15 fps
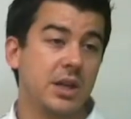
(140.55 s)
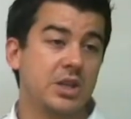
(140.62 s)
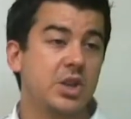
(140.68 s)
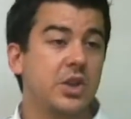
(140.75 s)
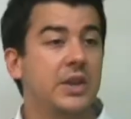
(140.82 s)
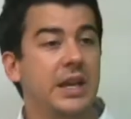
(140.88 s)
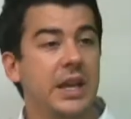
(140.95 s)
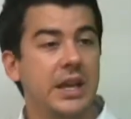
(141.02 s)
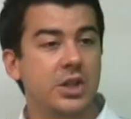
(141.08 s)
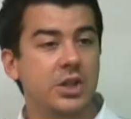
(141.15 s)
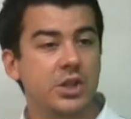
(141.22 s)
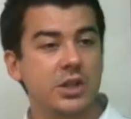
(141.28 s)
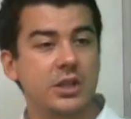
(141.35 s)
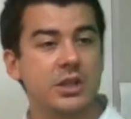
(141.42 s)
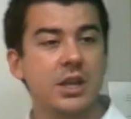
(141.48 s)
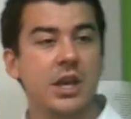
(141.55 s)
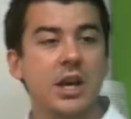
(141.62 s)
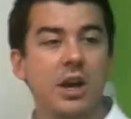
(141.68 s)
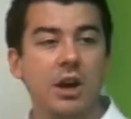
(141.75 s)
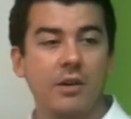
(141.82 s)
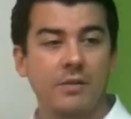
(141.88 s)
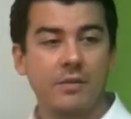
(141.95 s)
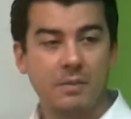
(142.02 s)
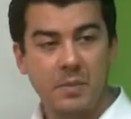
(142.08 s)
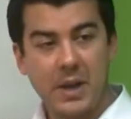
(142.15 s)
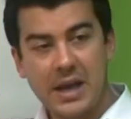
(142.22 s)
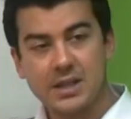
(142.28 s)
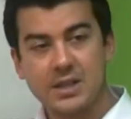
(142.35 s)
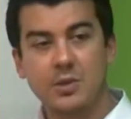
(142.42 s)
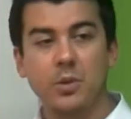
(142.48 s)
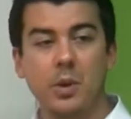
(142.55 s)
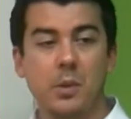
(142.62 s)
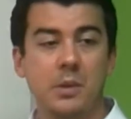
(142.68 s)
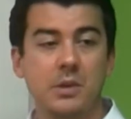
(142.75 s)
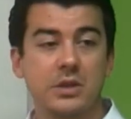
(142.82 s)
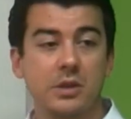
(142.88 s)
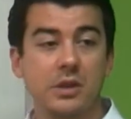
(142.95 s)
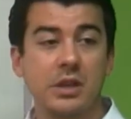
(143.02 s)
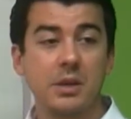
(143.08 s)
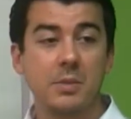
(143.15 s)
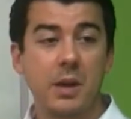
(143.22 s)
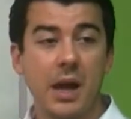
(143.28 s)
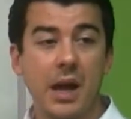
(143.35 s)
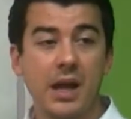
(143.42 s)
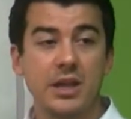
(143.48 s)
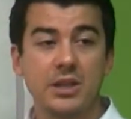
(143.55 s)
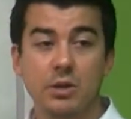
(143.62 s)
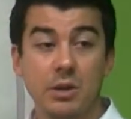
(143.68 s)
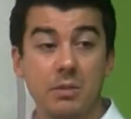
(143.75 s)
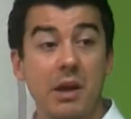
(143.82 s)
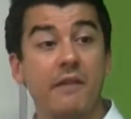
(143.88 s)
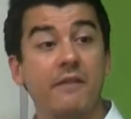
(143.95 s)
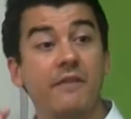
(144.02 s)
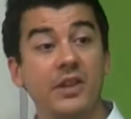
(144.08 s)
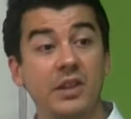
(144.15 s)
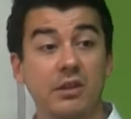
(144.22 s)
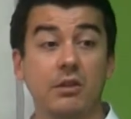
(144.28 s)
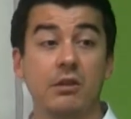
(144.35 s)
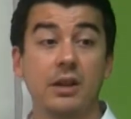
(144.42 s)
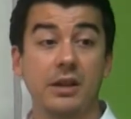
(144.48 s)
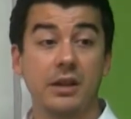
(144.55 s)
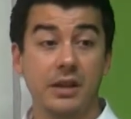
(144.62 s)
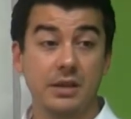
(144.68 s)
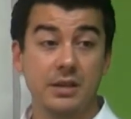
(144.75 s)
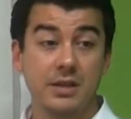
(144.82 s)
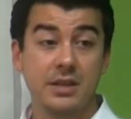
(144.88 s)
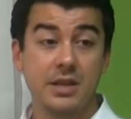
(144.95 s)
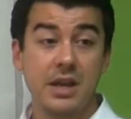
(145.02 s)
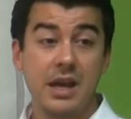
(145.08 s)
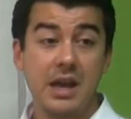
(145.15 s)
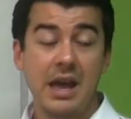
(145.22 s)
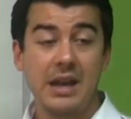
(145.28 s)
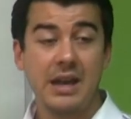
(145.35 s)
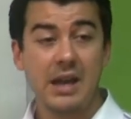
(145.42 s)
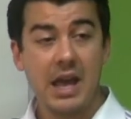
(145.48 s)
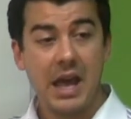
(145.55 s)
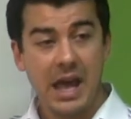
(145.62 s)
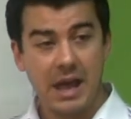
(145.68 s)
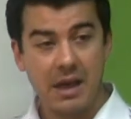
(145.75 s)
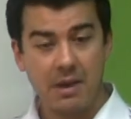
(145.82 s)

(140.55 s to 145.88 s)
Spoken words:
So in the interest of, back to what we were talking about, it's all about filtering deals and